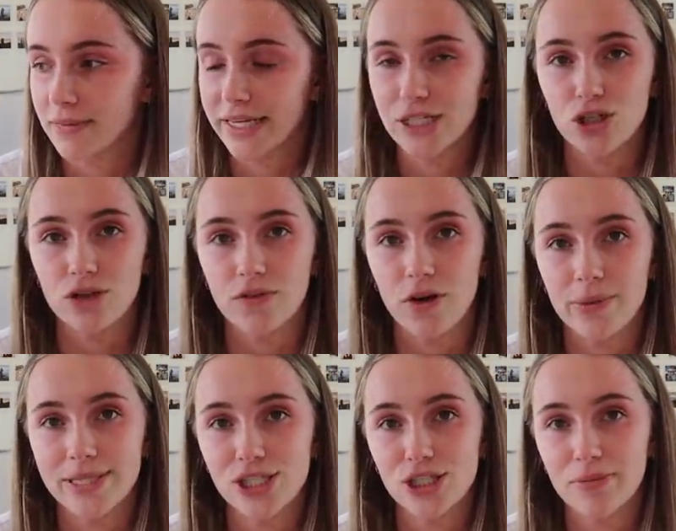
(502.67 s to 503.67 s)
leech off
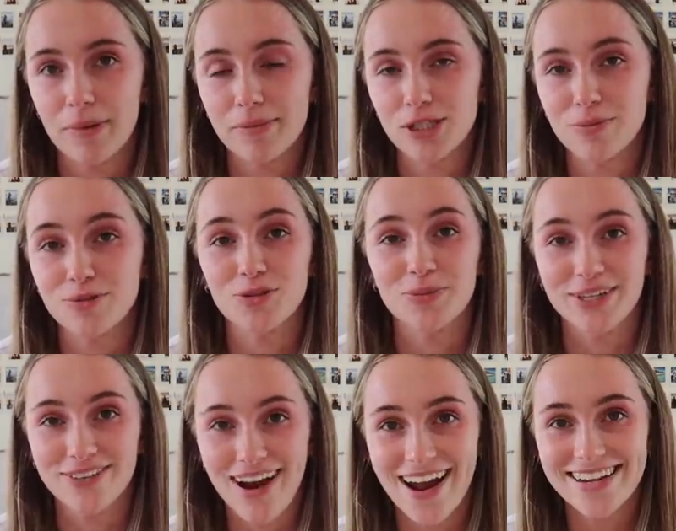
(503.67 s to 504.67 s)
Owen's gym membership which would be
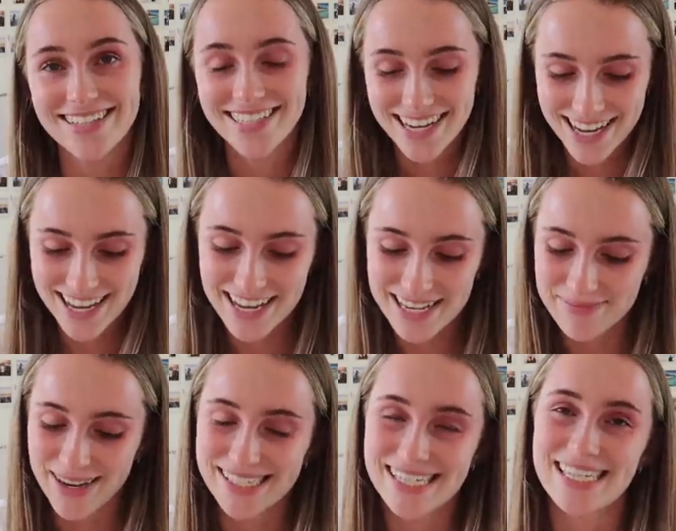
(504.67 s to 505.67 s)
great as
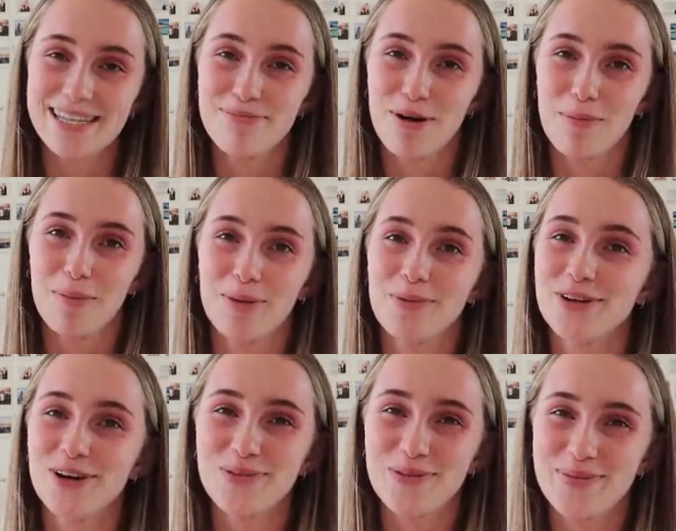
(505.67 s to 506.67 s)
much as they probably would
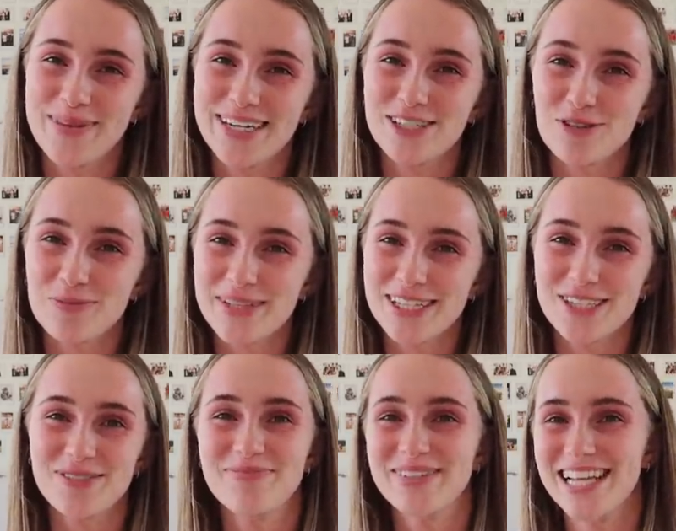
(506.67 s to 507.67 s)
not want me to join with the
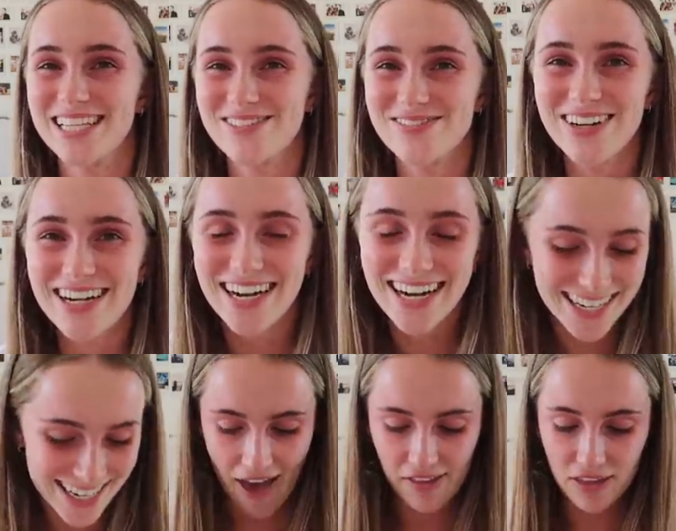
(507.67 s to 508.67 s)
gym but that's
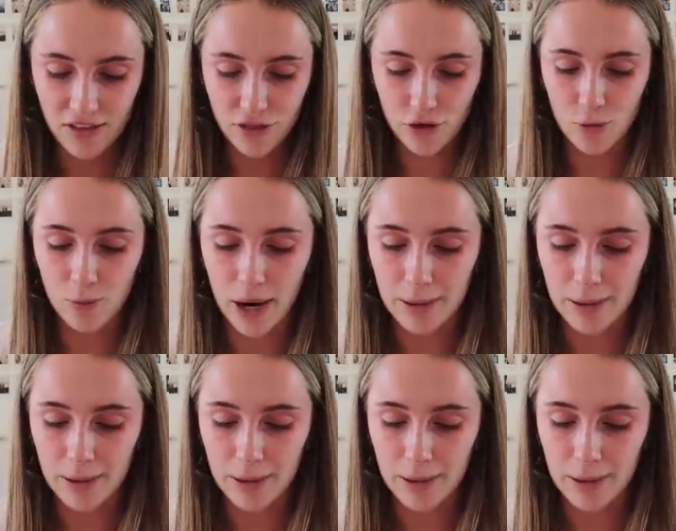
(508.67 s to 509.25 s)
fine. And then the third